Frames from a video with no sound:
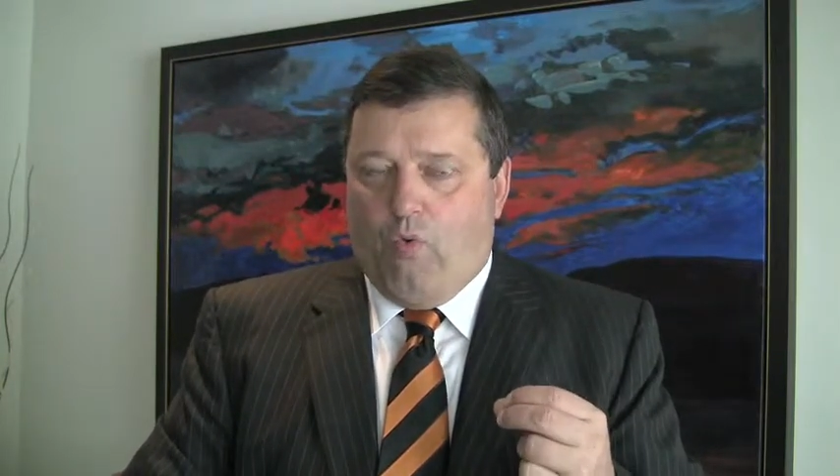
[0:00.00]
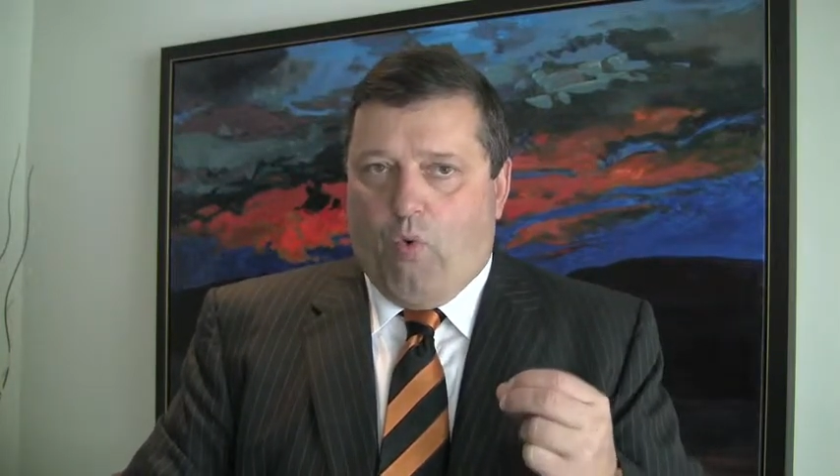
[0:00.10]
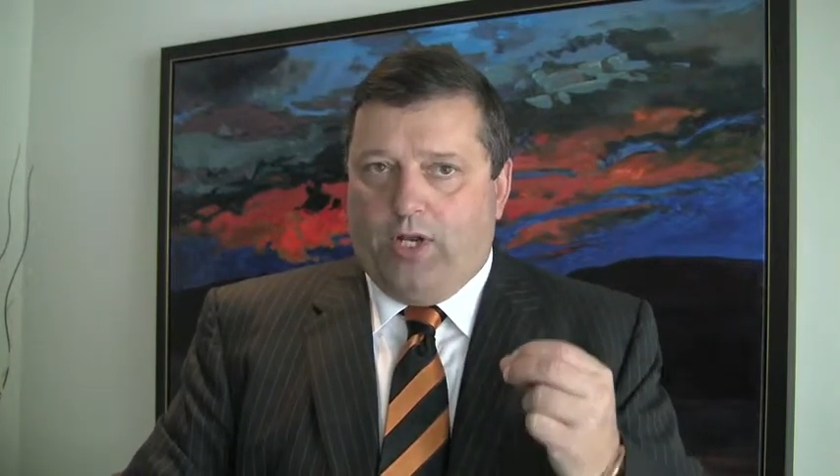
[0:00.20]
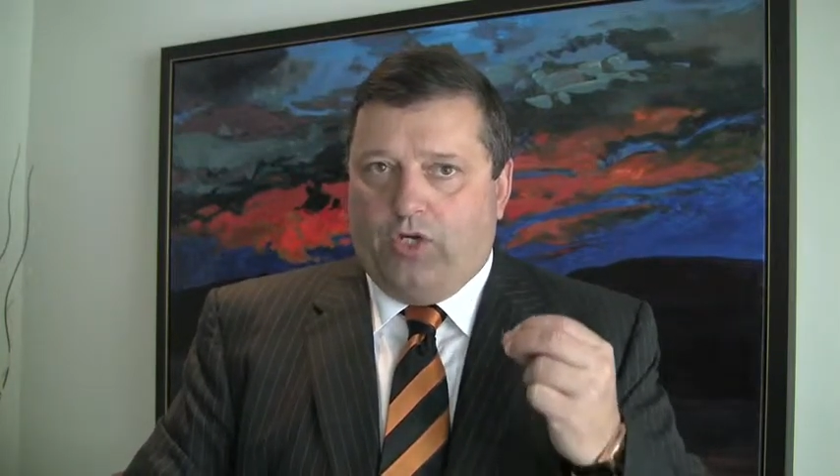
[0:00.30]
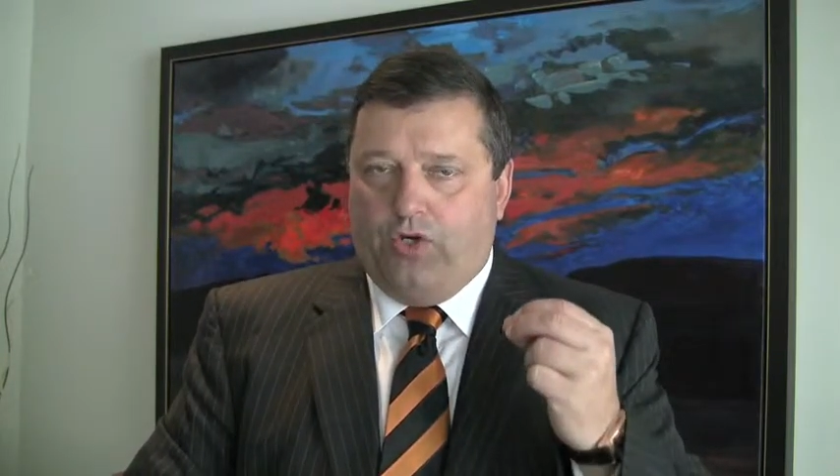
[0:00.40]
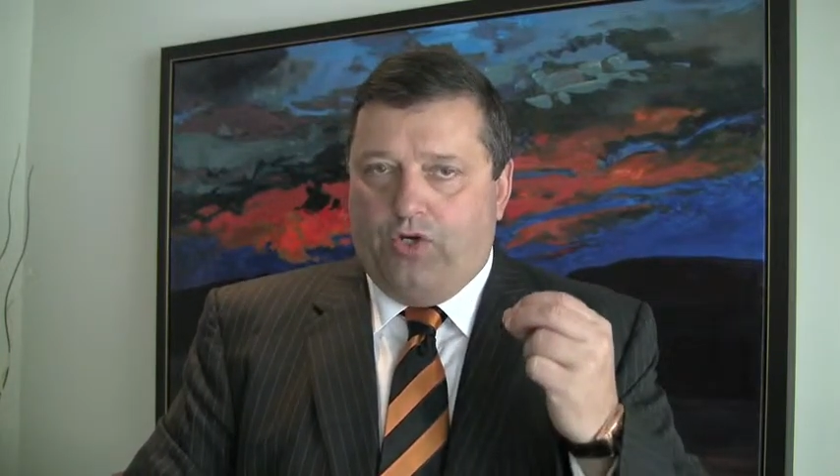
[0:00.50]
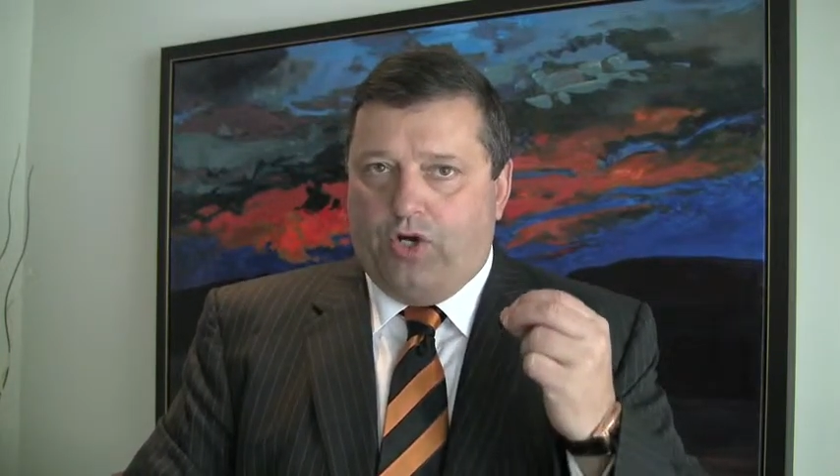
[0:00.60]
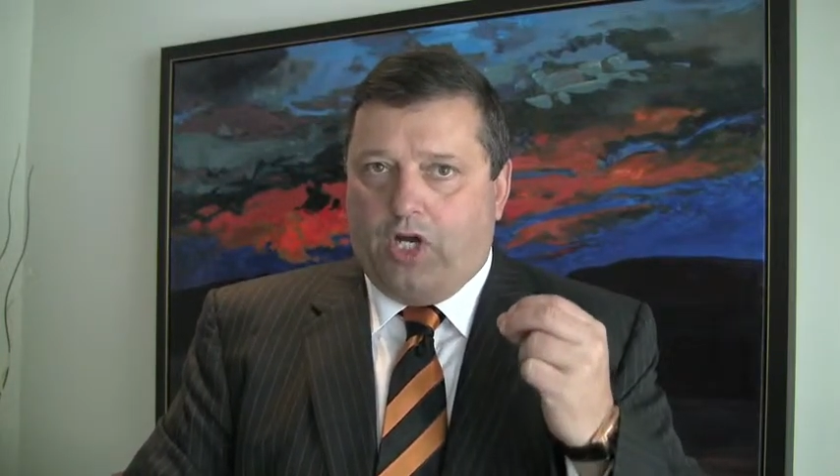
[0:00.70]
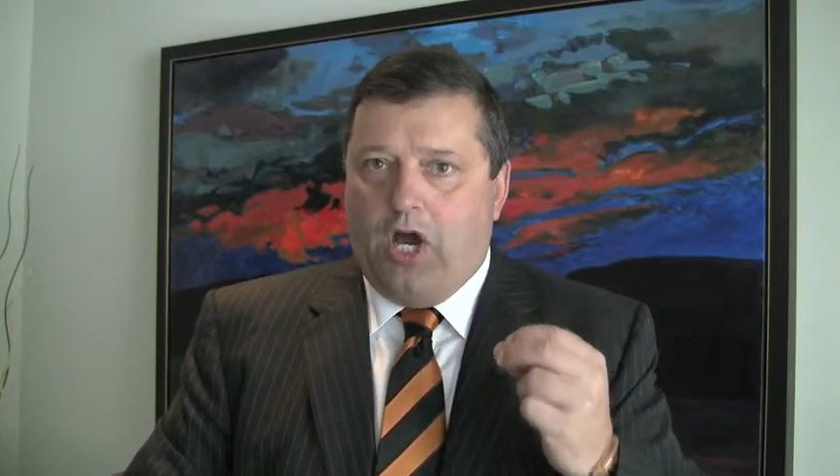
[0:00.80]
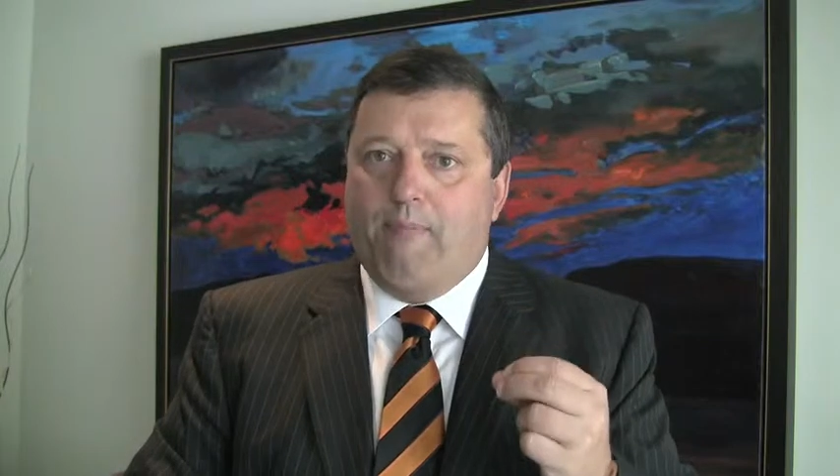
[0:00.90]
What could
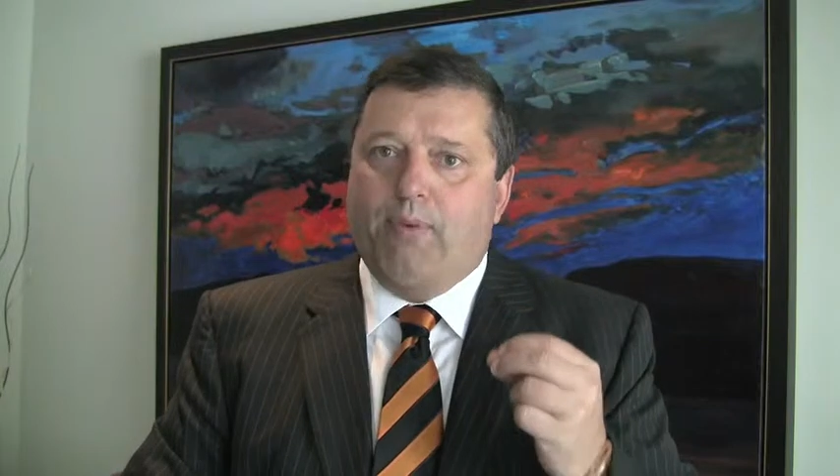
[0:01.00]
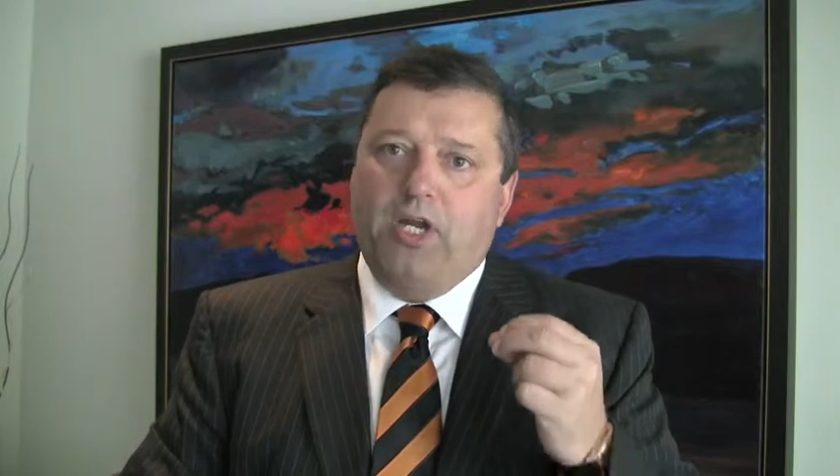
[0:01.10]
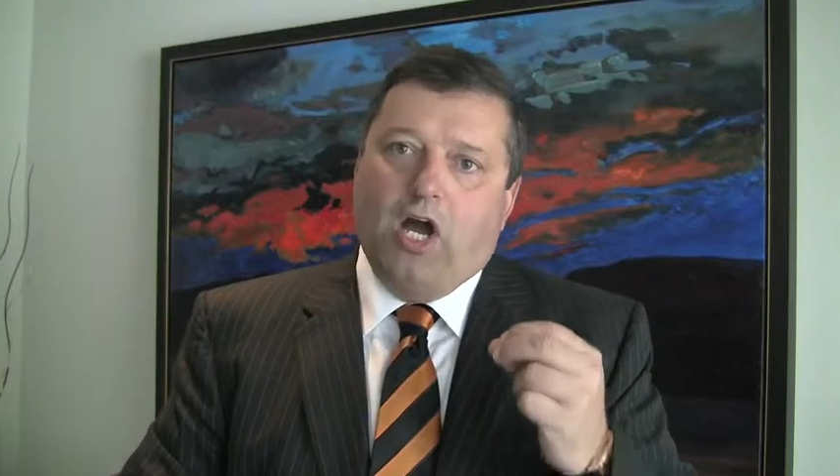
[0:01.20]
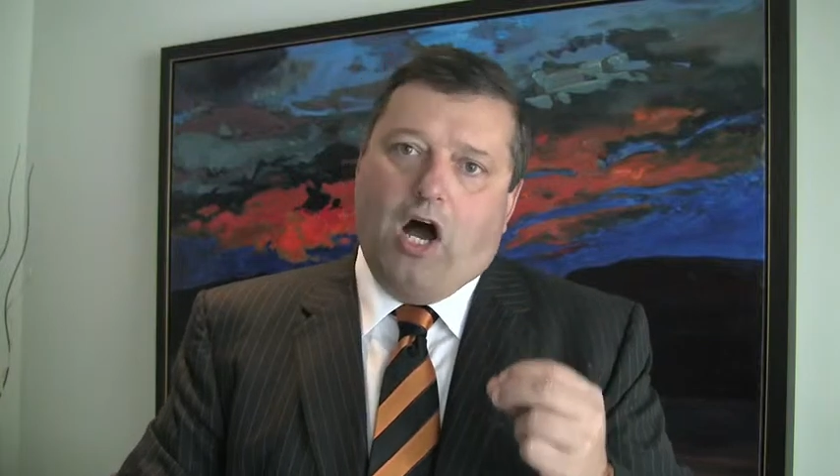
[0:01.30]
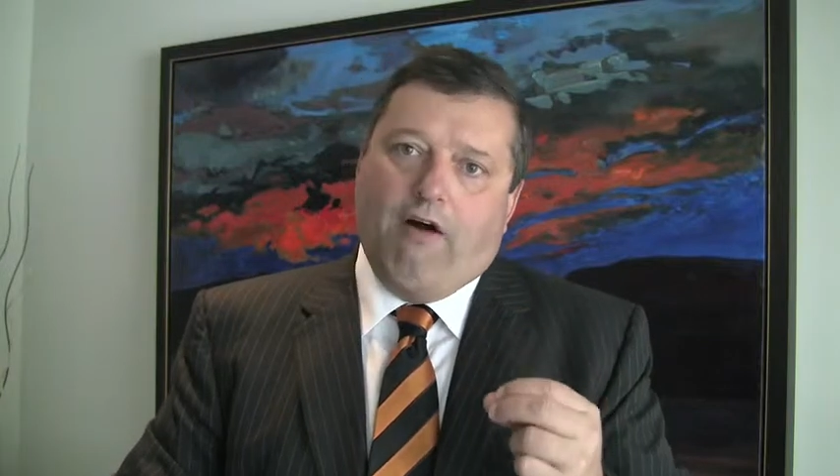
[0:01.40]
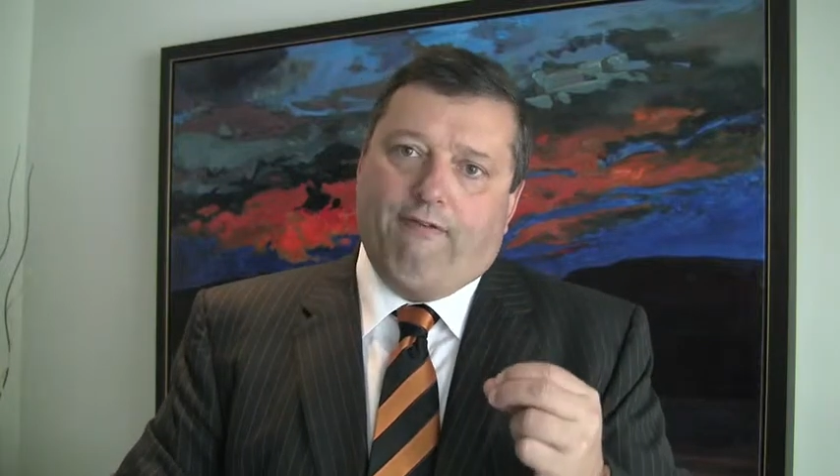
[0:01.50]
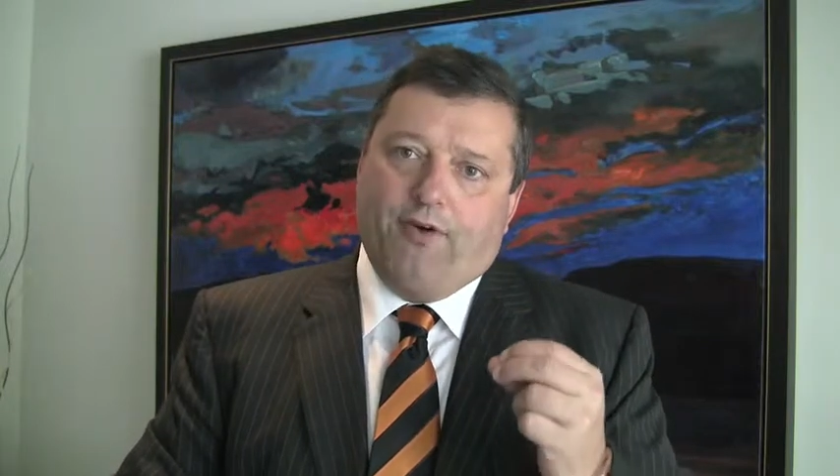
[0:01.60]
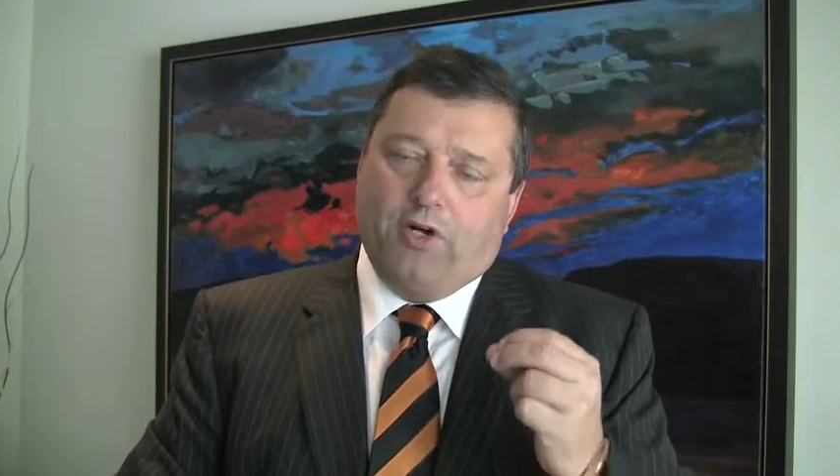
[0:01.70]
your company offer